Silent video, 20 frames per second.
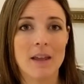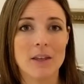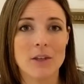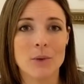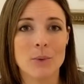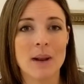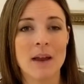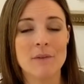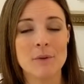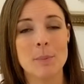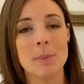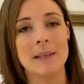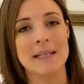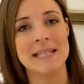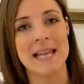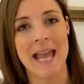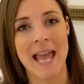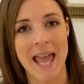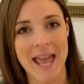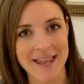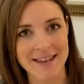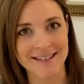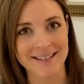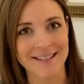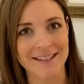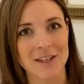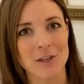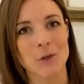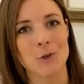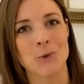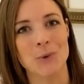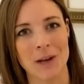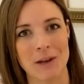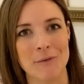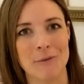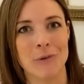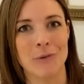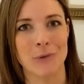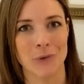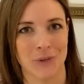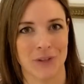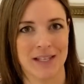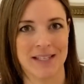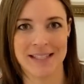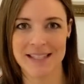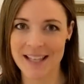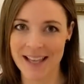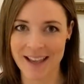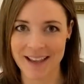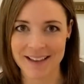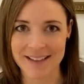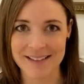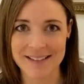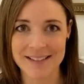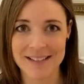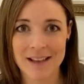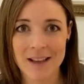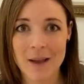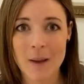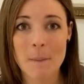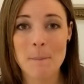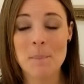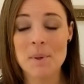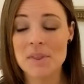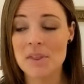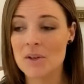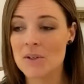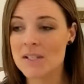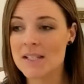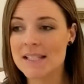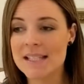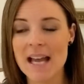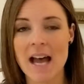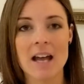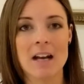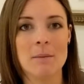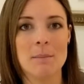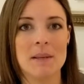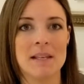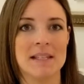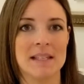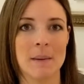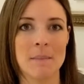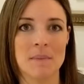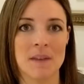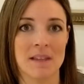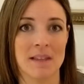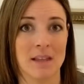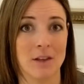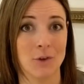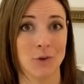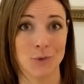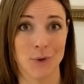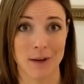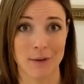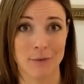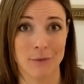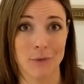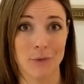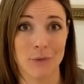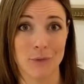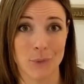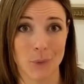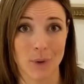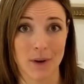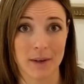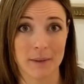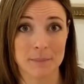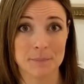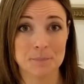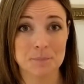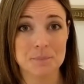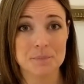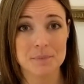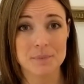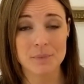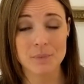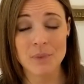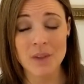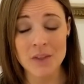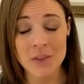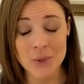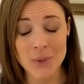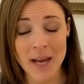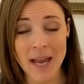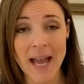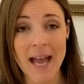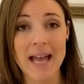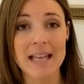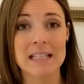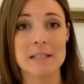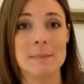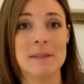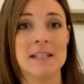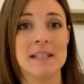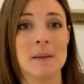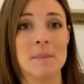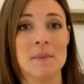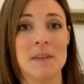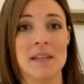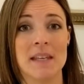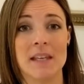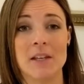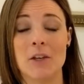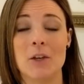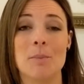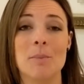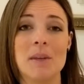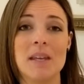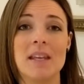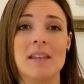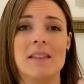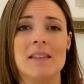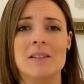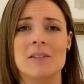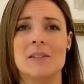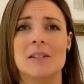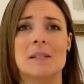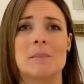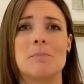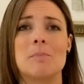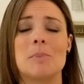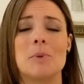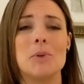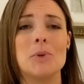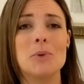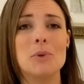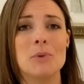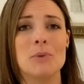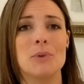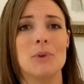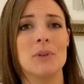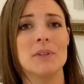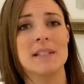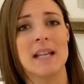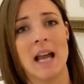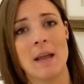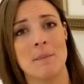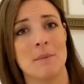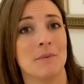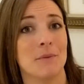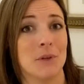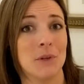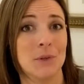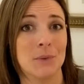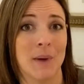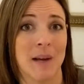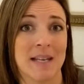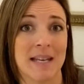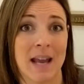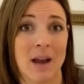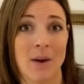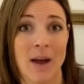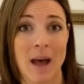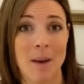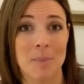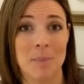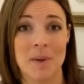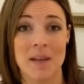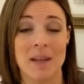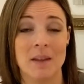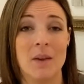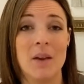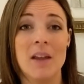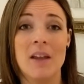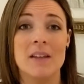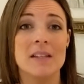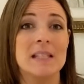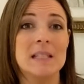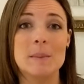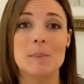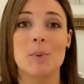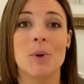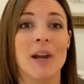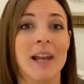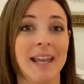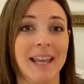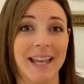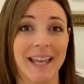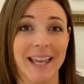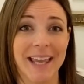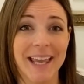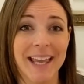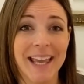You don't have to pretend that you're grateful for these things, but there's gotta be something that you're grateful for. There has to be something. It could be, there's this beautiful time of year right now happening, spring.